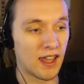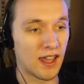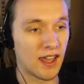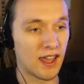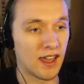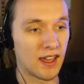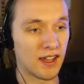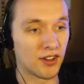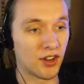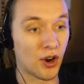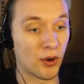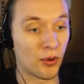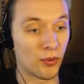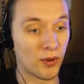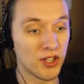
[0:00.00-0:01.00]
And
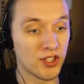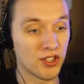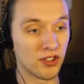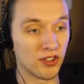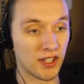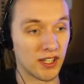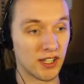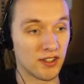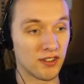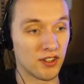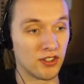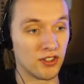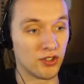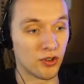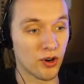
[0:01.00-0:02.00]
originally, the
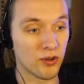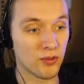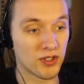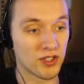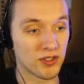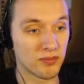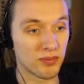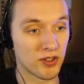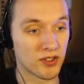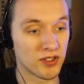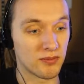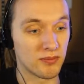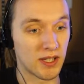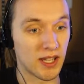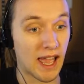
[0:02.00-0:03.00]
door was supposed to
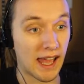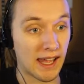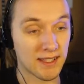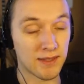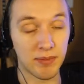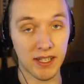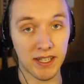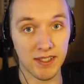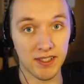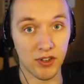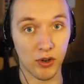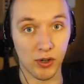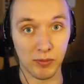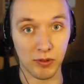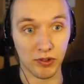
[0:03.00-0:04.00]
be as big as a
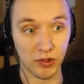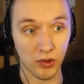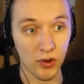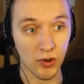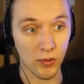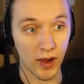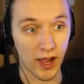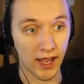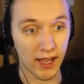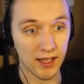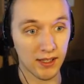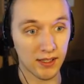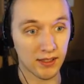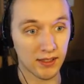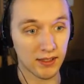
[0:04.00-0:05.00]
normal doorway,
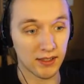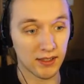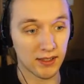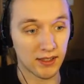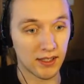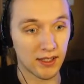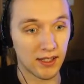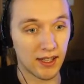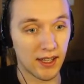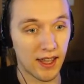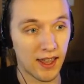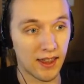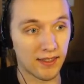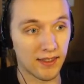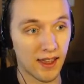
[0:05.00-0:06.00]

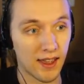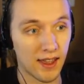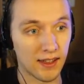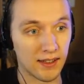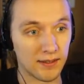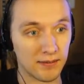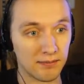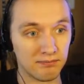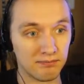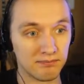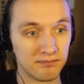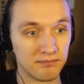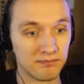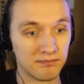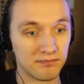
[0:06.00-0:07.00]
and
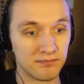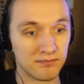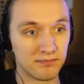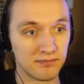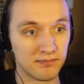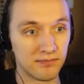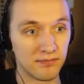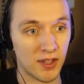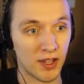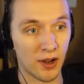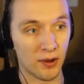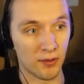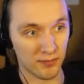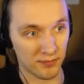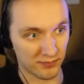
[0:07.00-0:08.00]
then, you
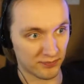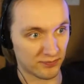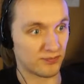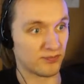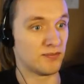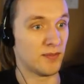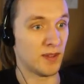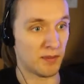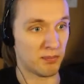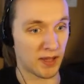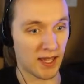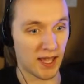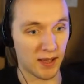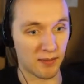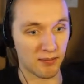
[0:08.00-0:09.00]
know, it
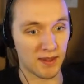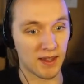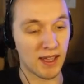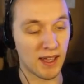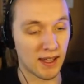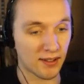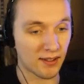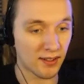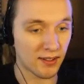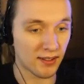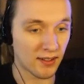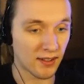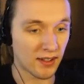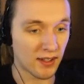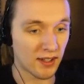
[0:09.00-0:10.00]
became this,
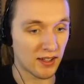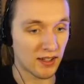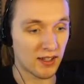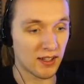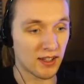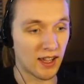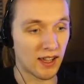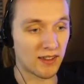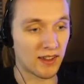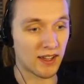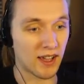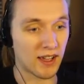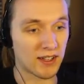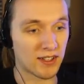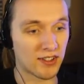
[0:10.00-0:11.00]
and they
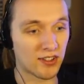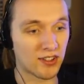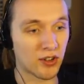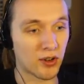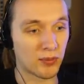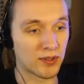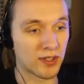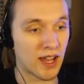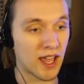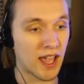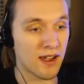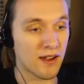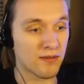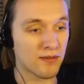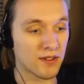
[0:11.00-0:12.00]
kind of sculpted
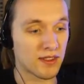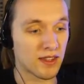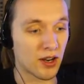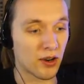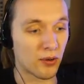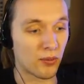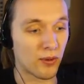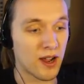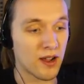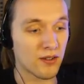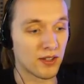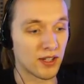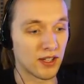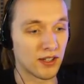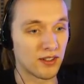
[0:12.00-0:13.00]
everything around
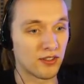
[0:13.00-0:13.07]
it